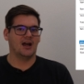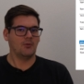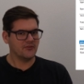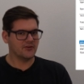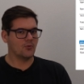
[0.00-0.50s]

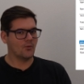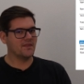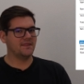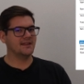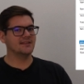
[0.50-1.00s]
However,
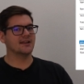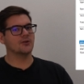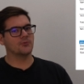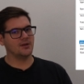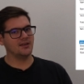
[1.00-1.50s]
one thing that I
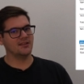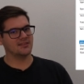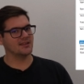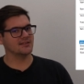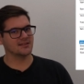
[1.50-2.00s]
really
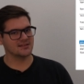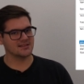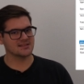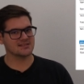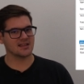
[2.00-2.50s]
think that
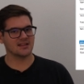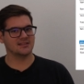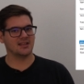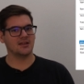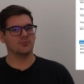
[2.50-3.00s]
this
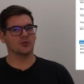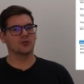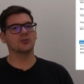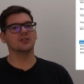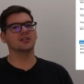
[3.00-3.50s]
table
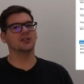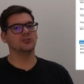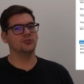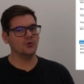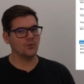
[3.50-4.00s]

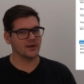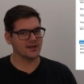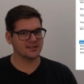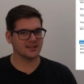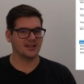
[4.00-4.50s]
could do
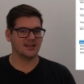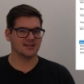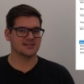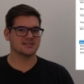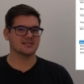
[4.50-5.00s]
with
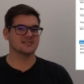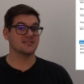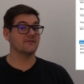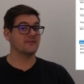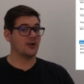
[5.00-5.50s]
is
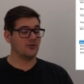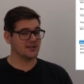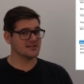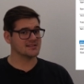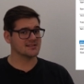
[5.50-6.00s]
some
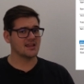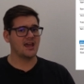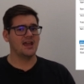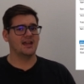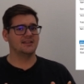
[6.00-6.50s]
variances.
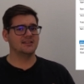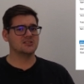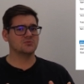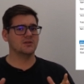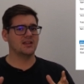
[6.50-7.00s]

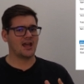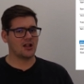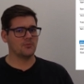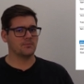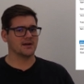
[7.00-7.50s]
This would
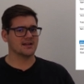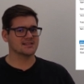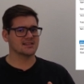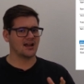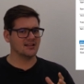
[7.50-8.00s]
help
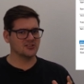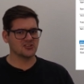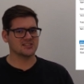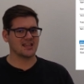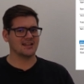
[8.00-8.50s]
us
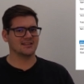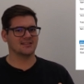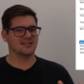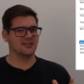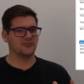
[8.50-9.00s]

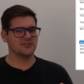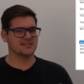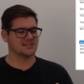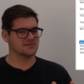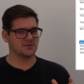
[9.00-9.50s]
understand the
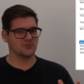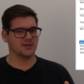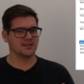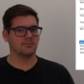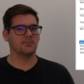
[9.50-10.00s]
differences
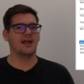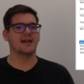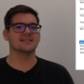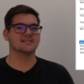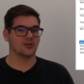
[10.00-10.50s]
between the
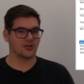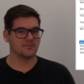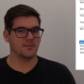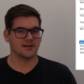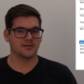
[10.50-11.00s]
plans a
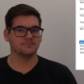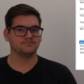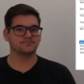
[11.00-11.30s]
lot better.